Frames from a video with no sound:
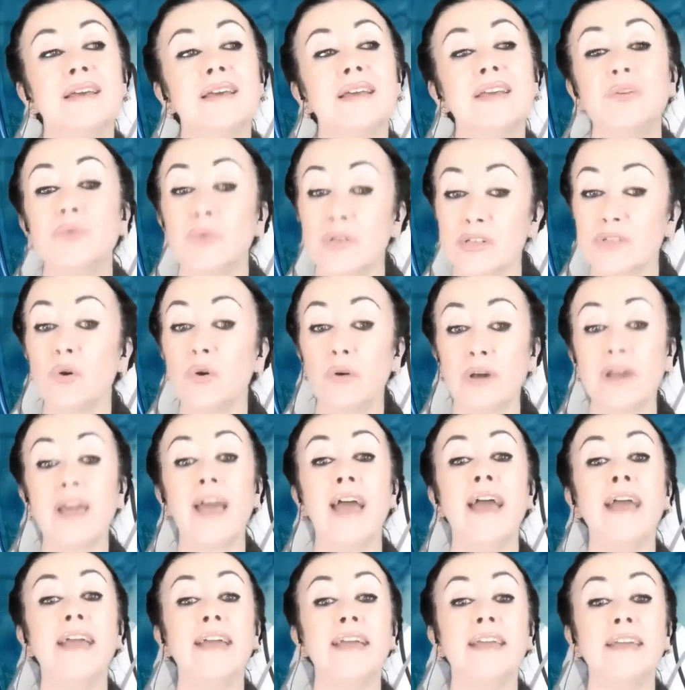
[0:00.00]
it was
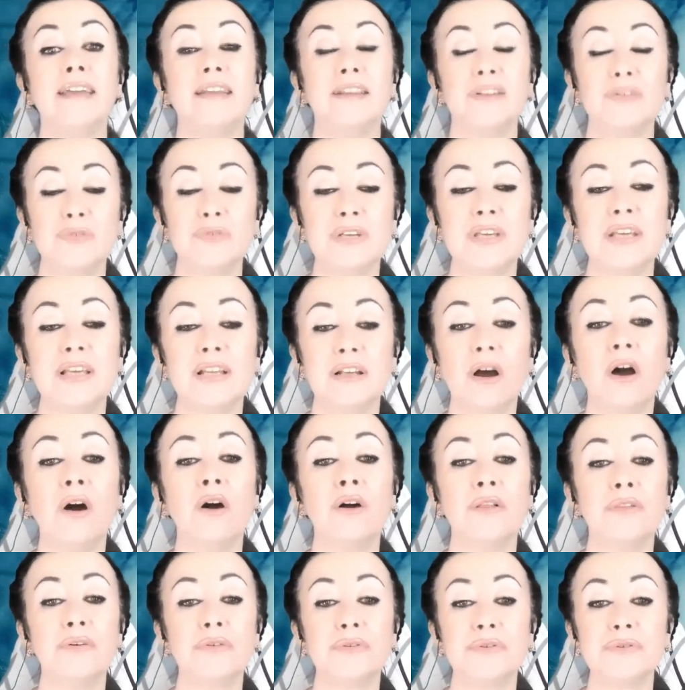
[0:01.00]
okay to kill
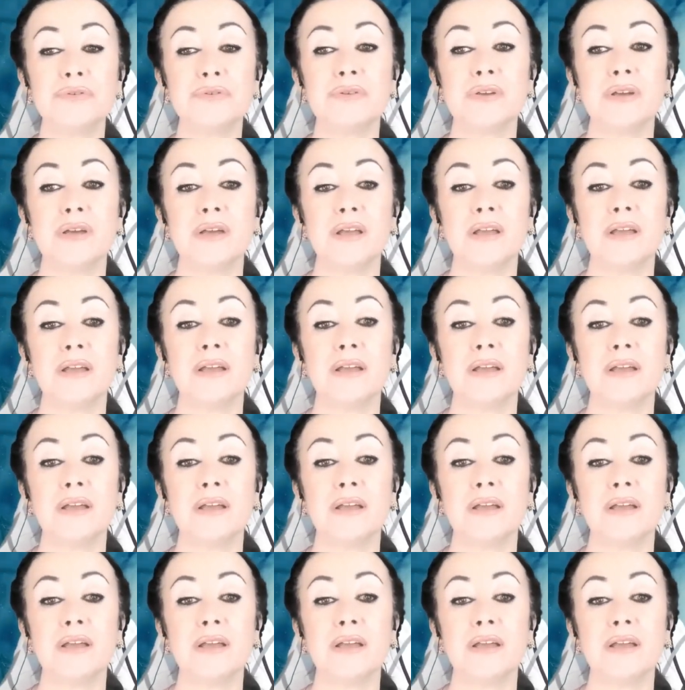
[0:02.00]
others?